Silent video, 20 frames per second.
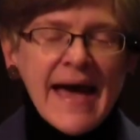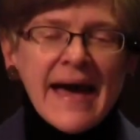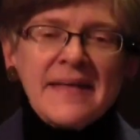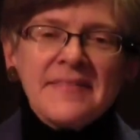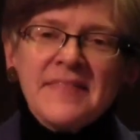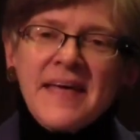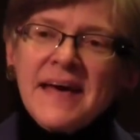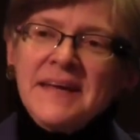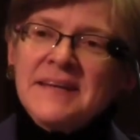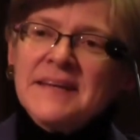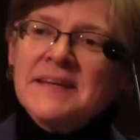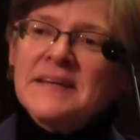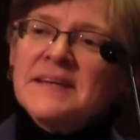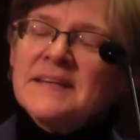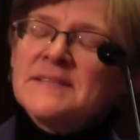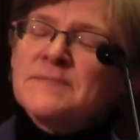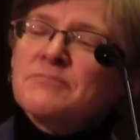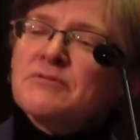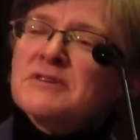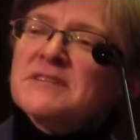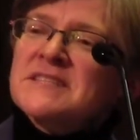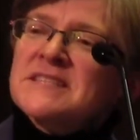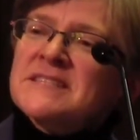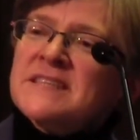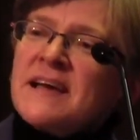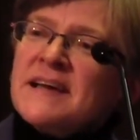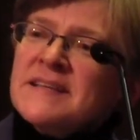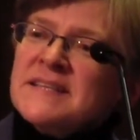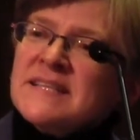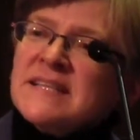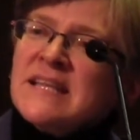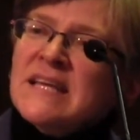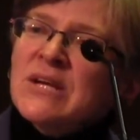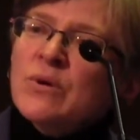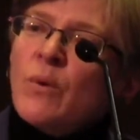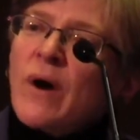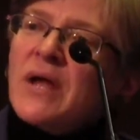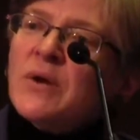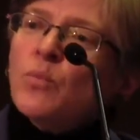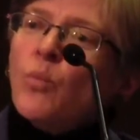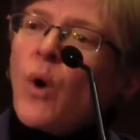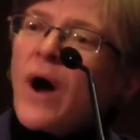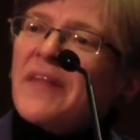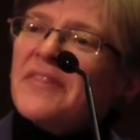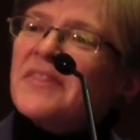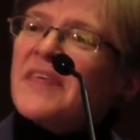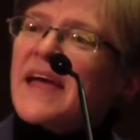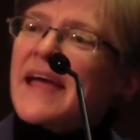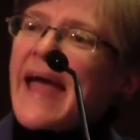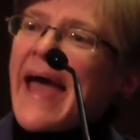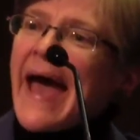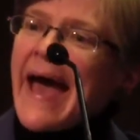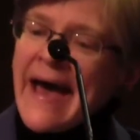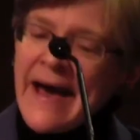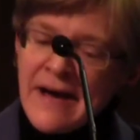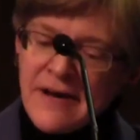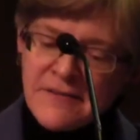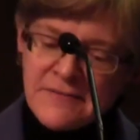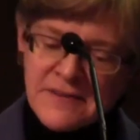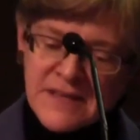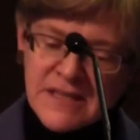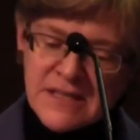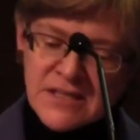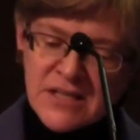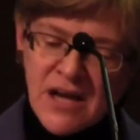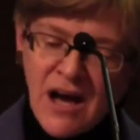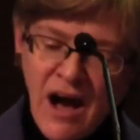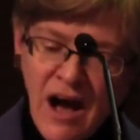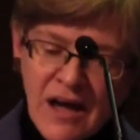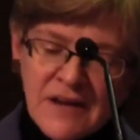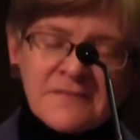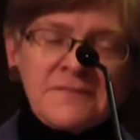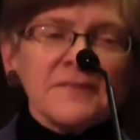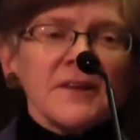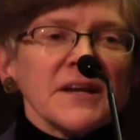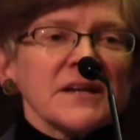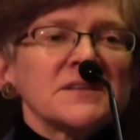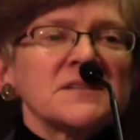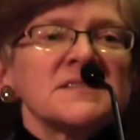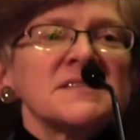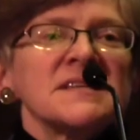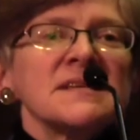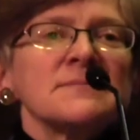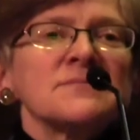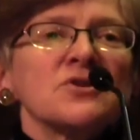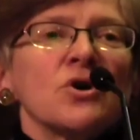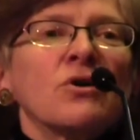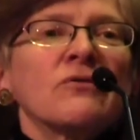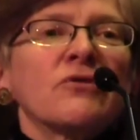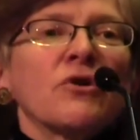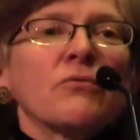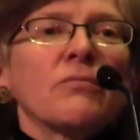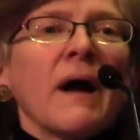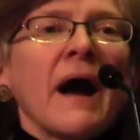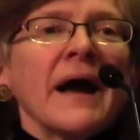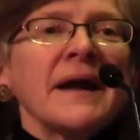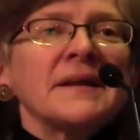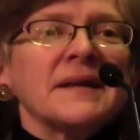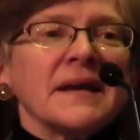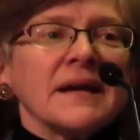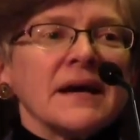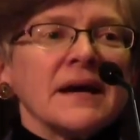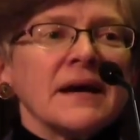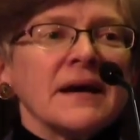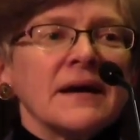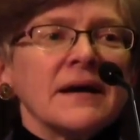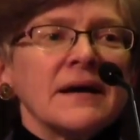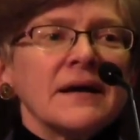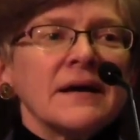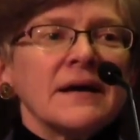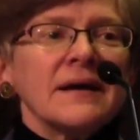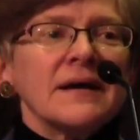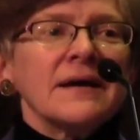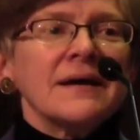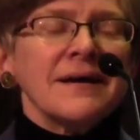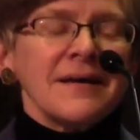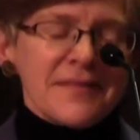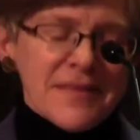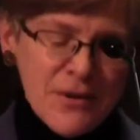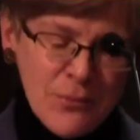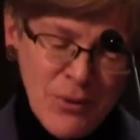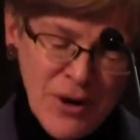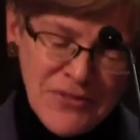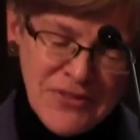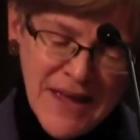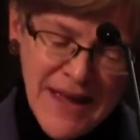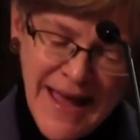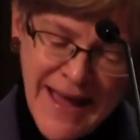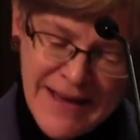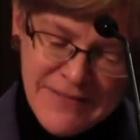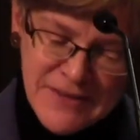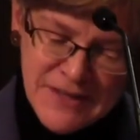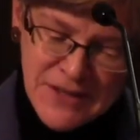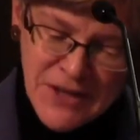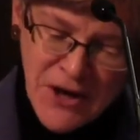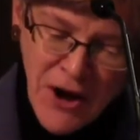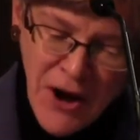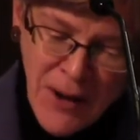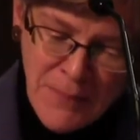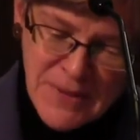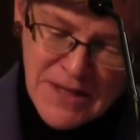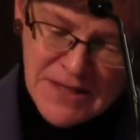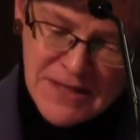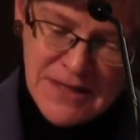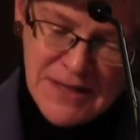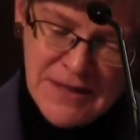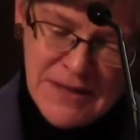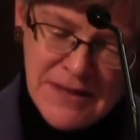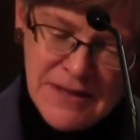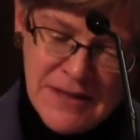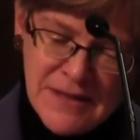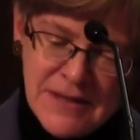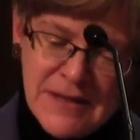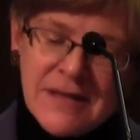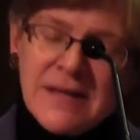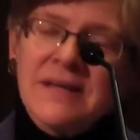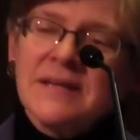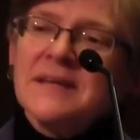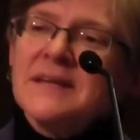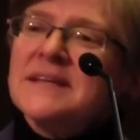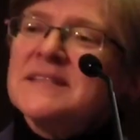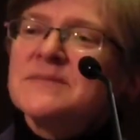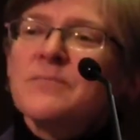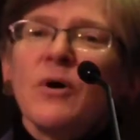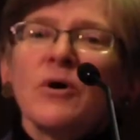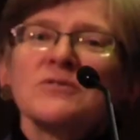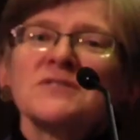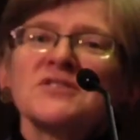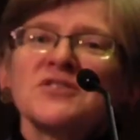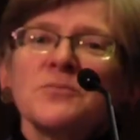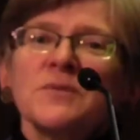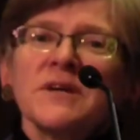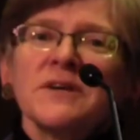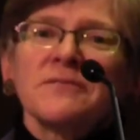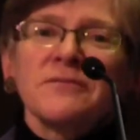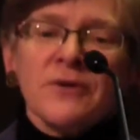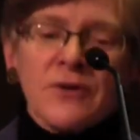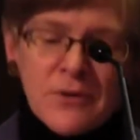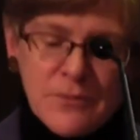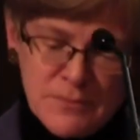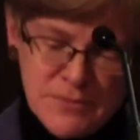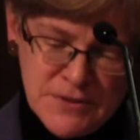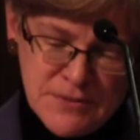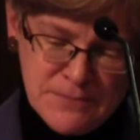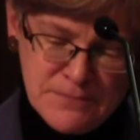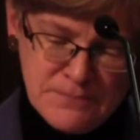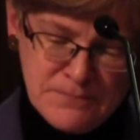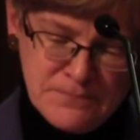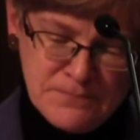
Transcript: and that it is precisely when what they have in conflict seems overriding that what they have in common needs most to be affirmed.